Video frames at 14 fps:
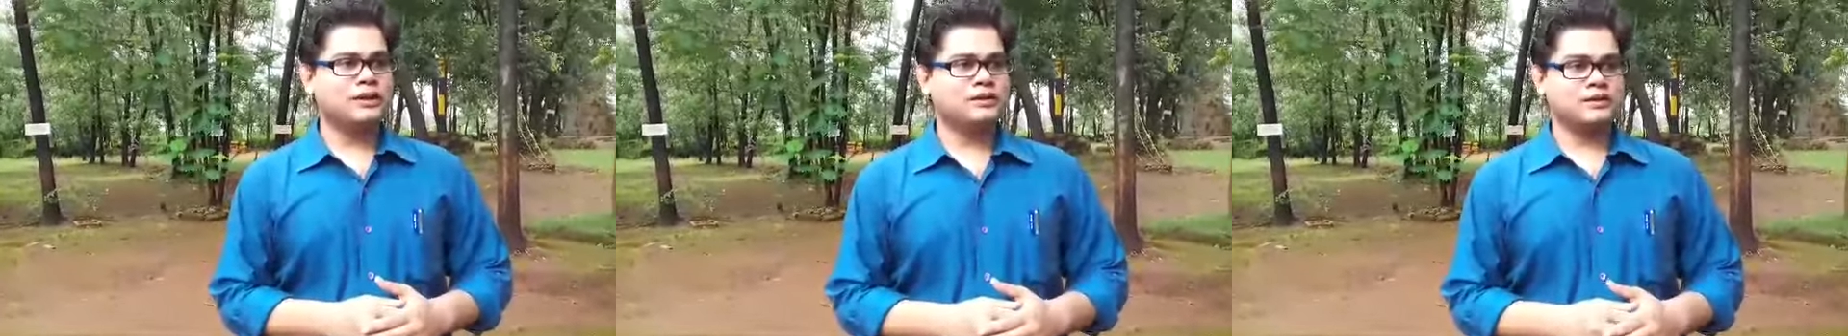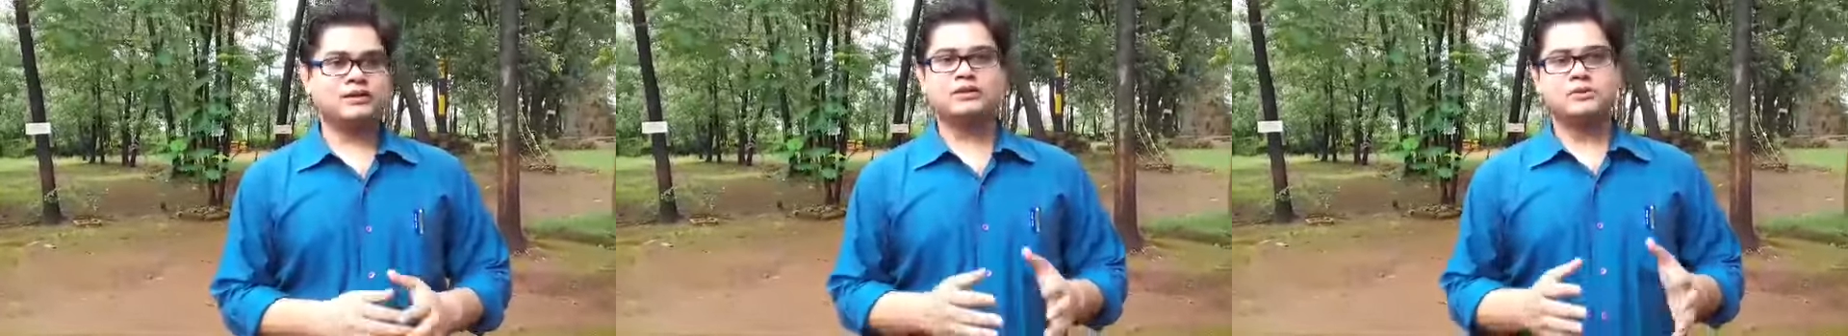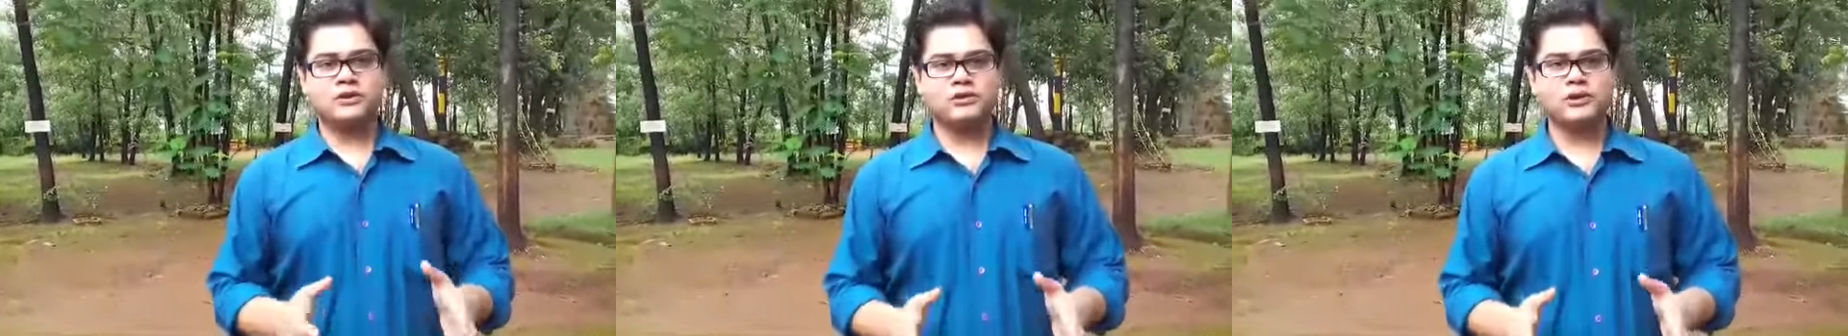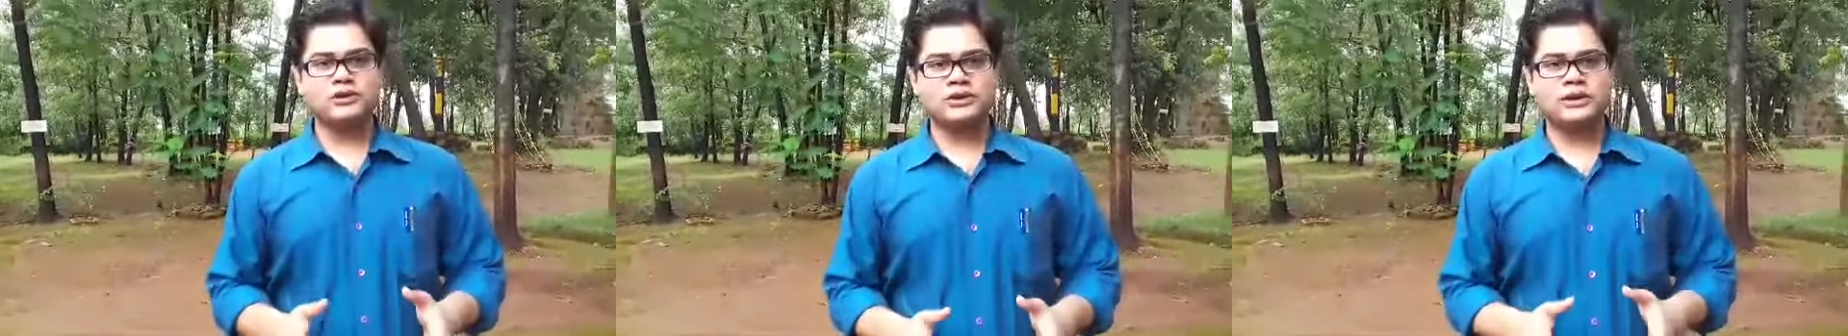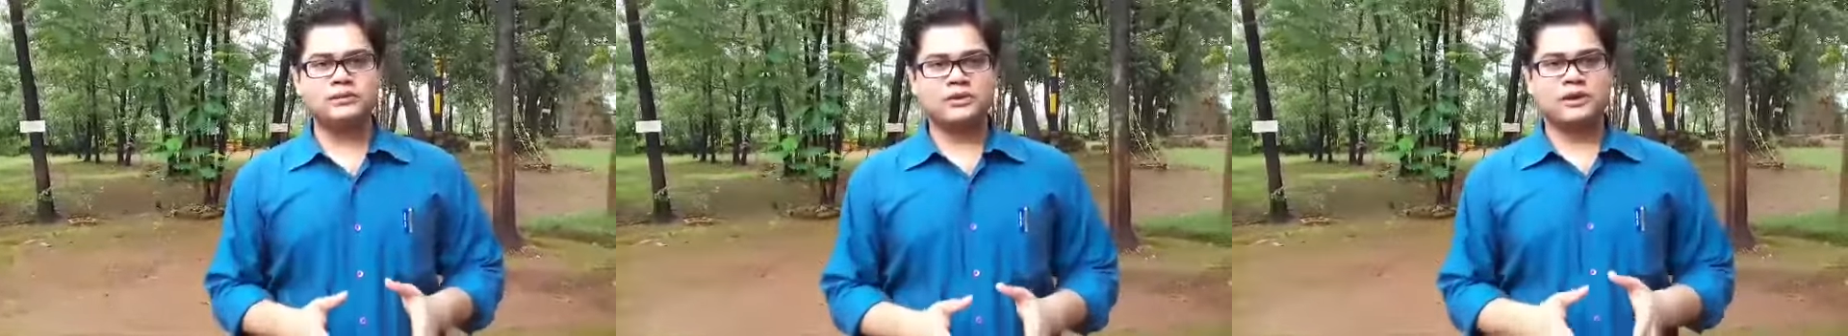this is my first
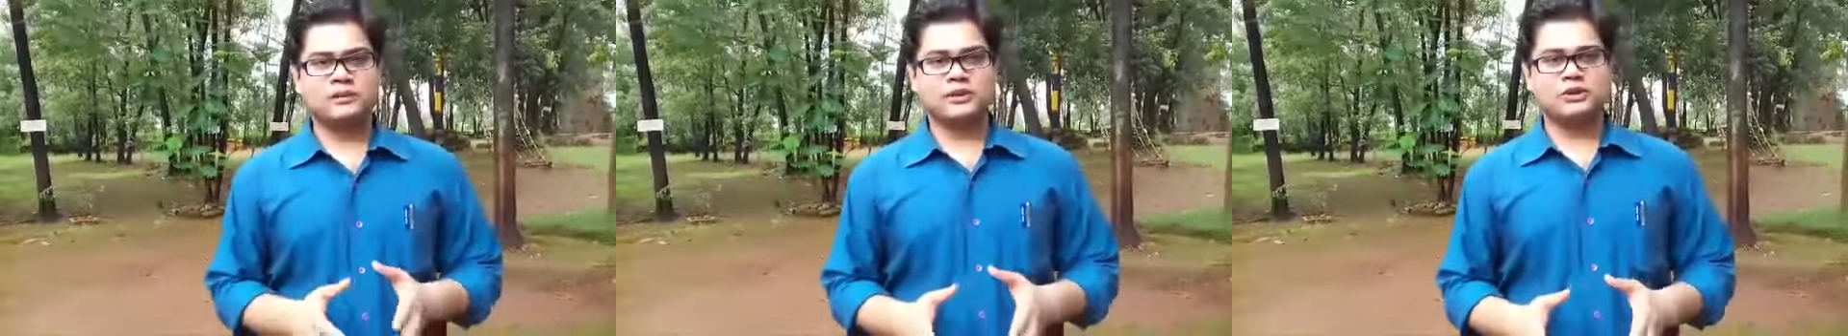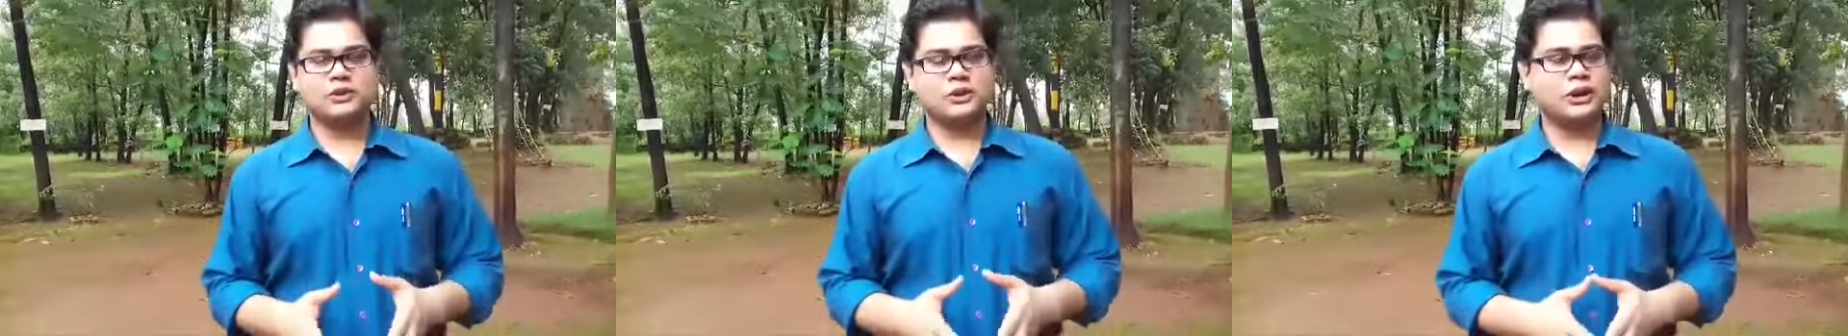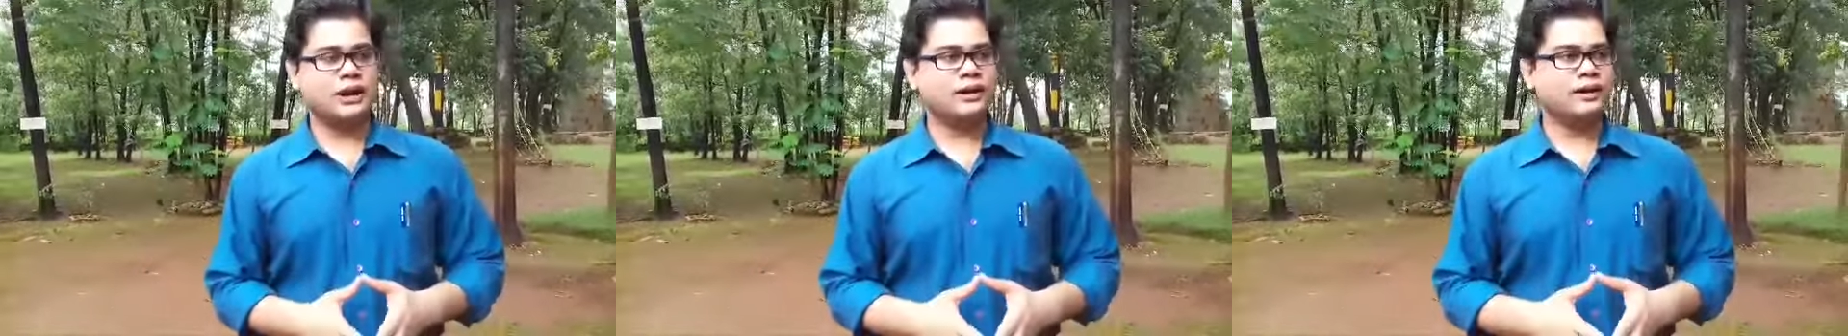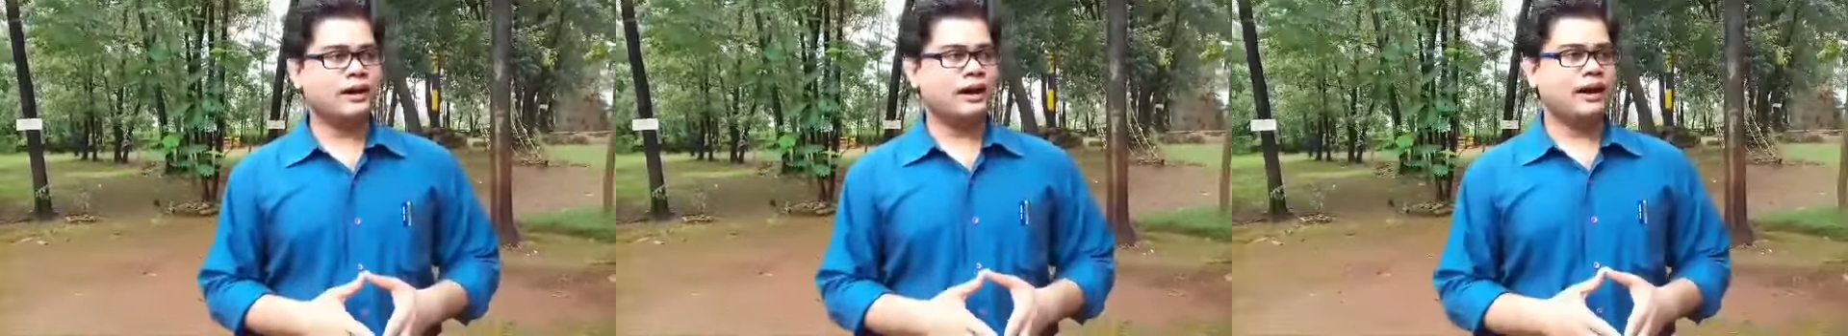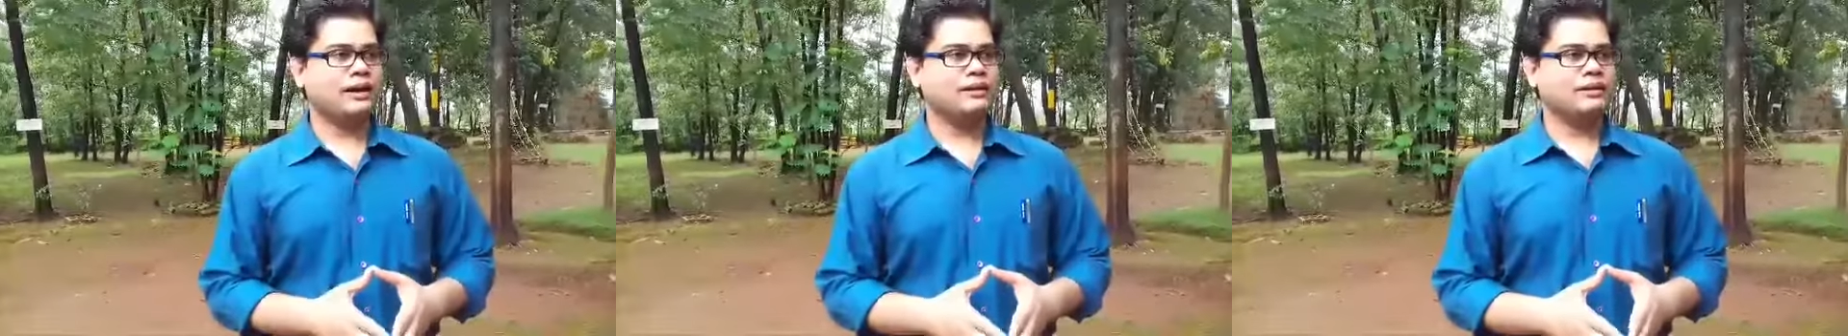time coming to Kolad
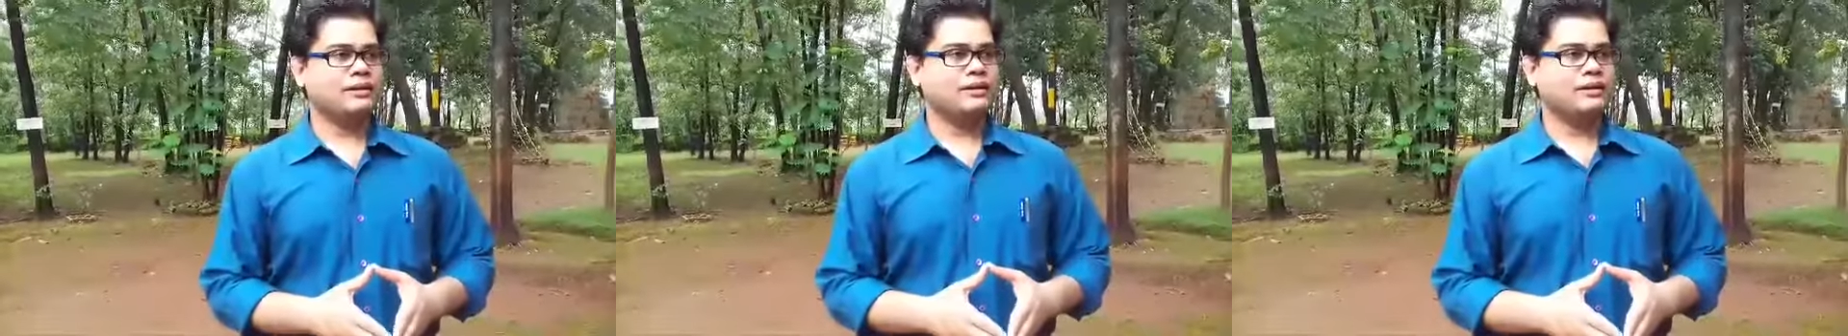and